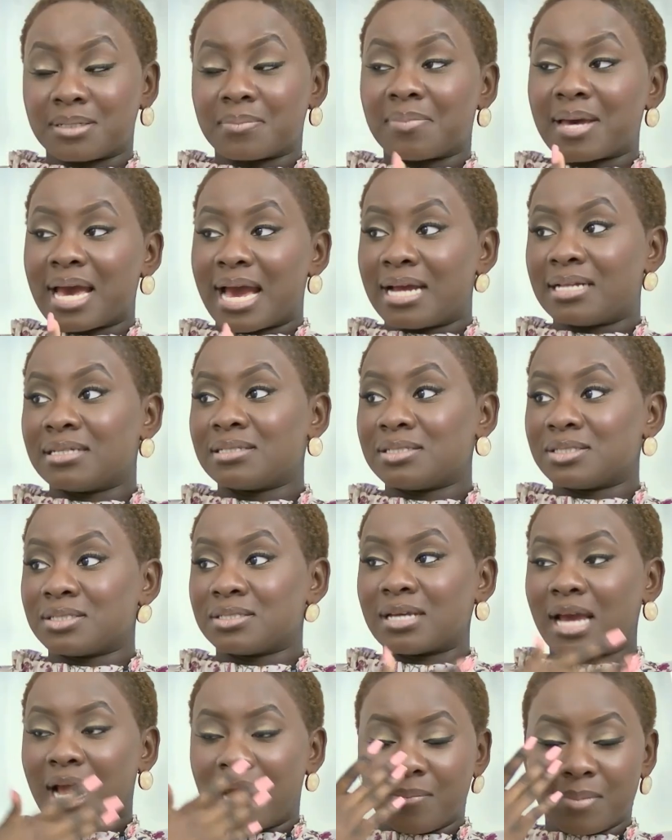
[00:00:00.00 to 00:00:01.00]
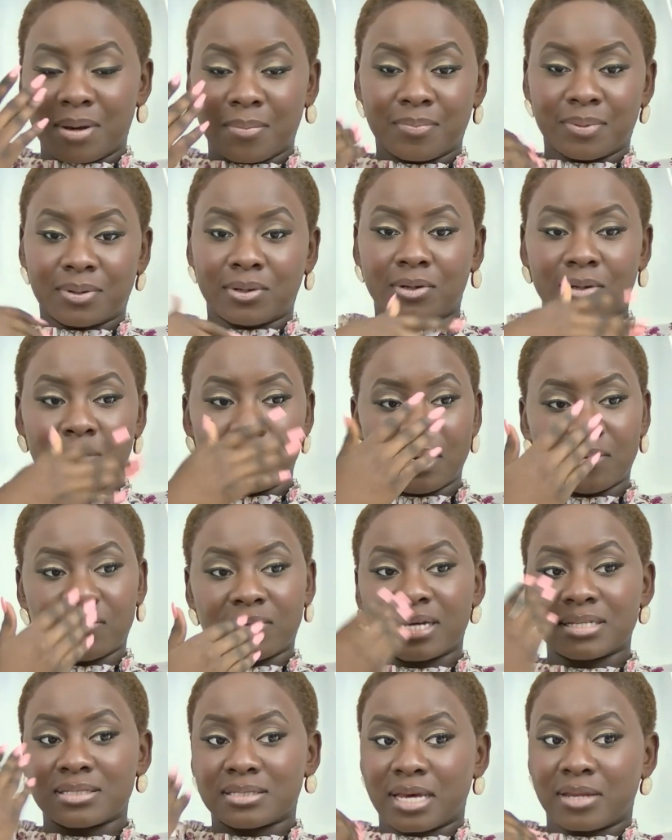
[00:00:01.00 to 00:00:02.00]
a patch, I remember, on my
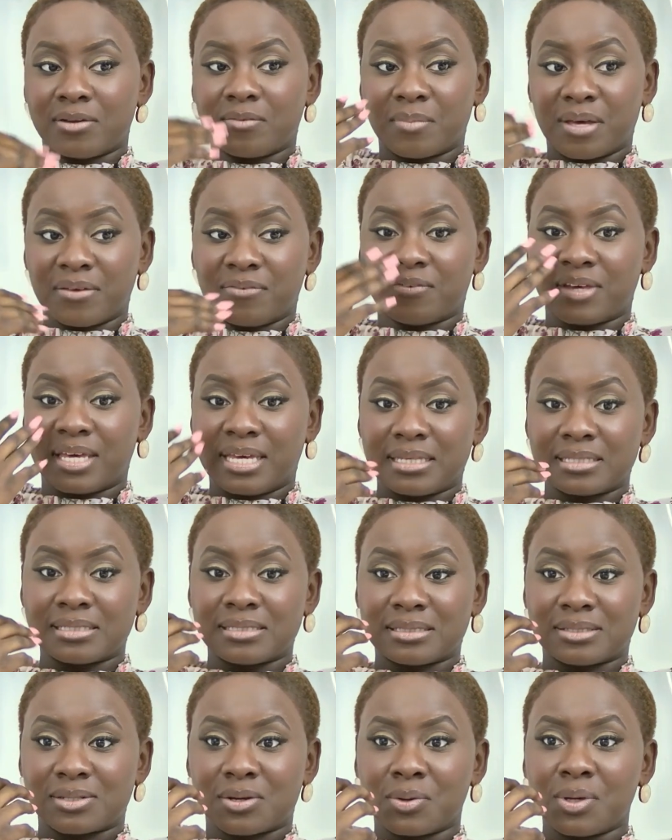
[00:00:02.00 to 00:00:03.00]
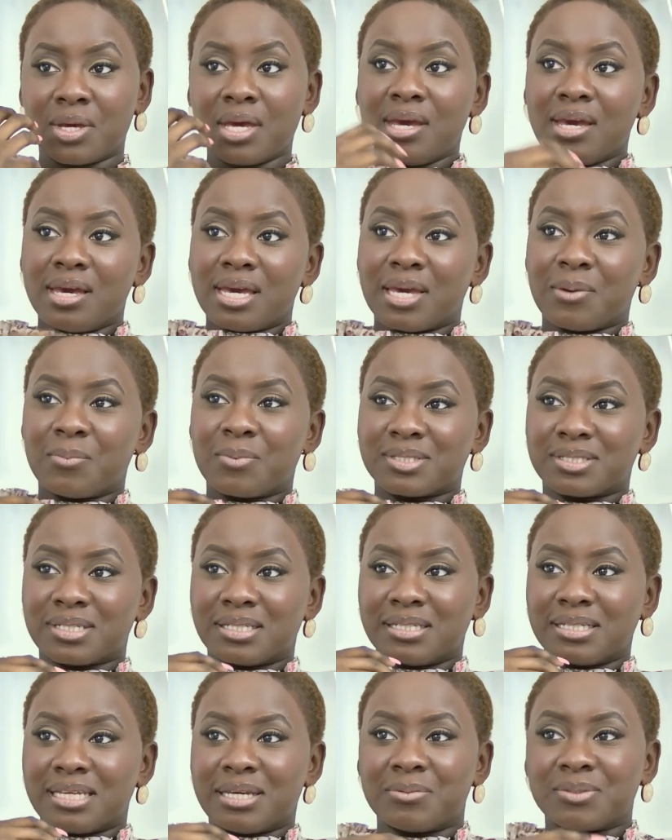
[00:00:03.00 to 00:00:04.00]
right side of my face. So there
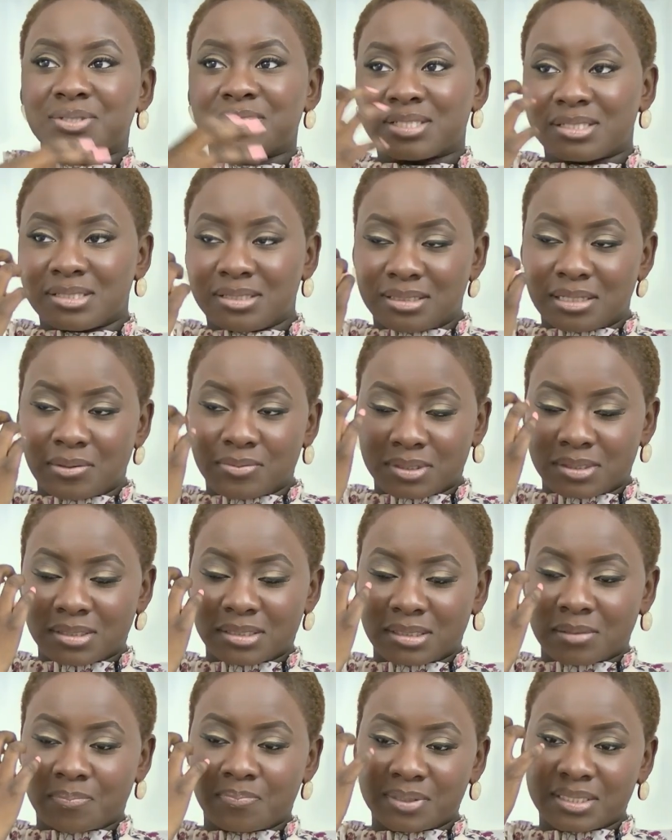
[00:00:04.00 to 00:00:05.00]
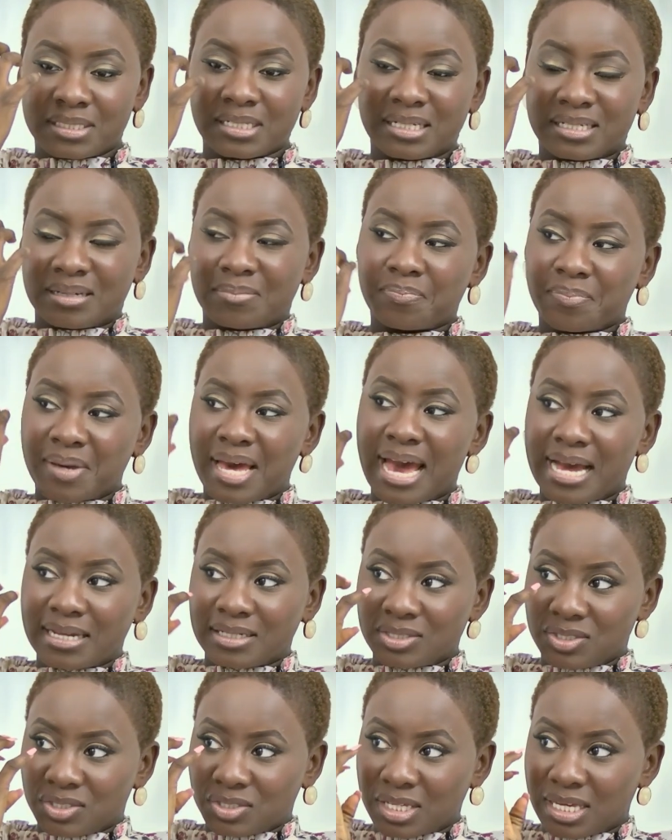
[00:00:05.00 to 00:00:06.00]
was just a particular
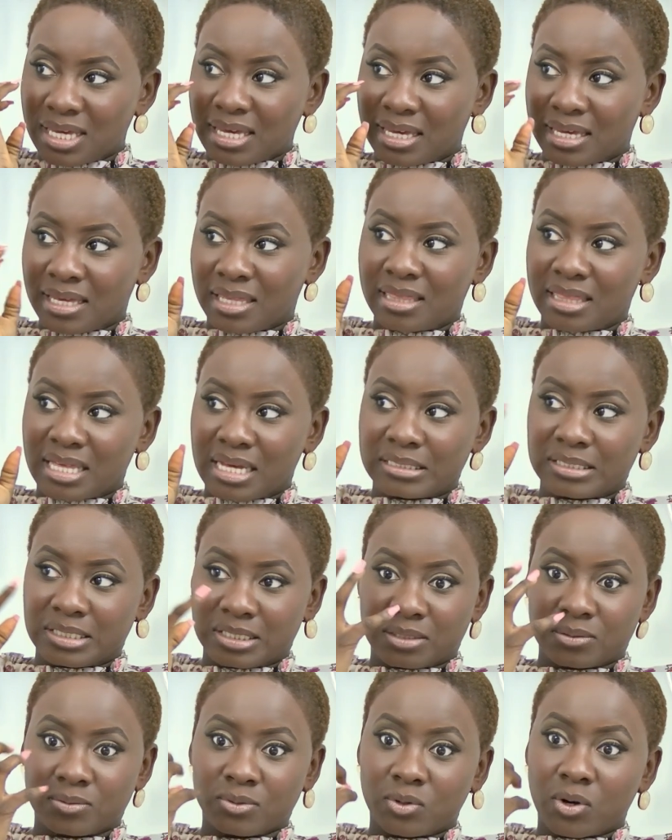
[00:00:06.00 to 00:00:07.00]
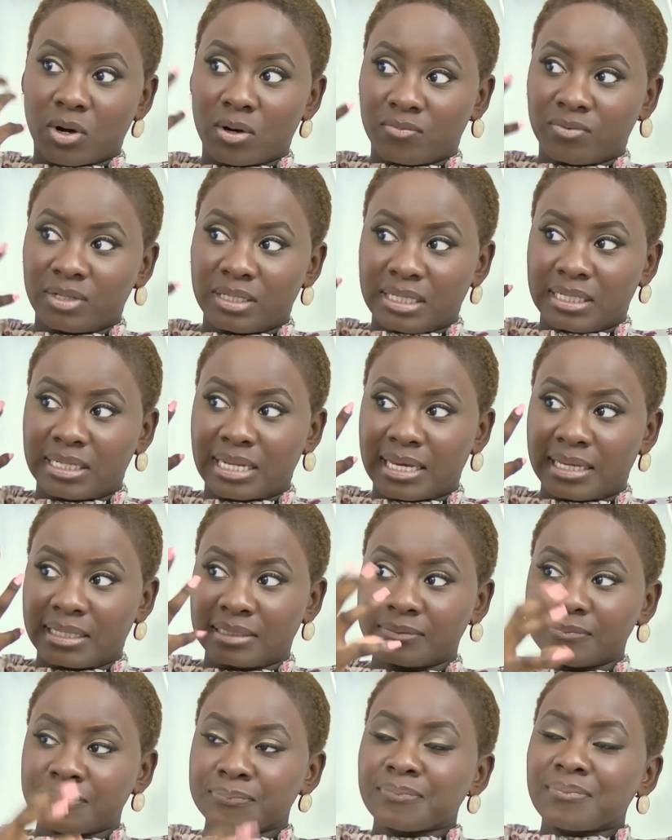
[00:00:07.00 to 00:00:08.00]
patch here that just got really
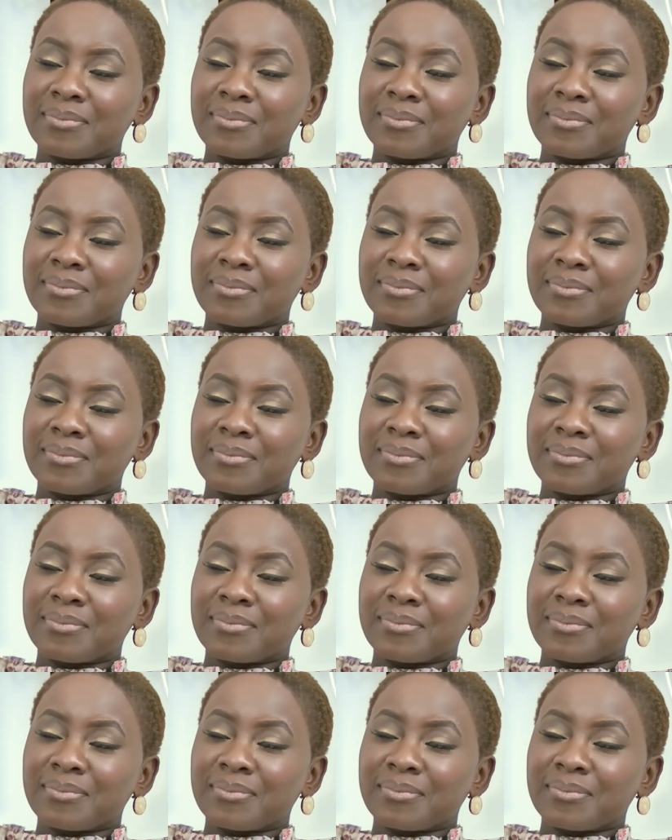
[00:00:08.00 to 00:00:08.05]
light.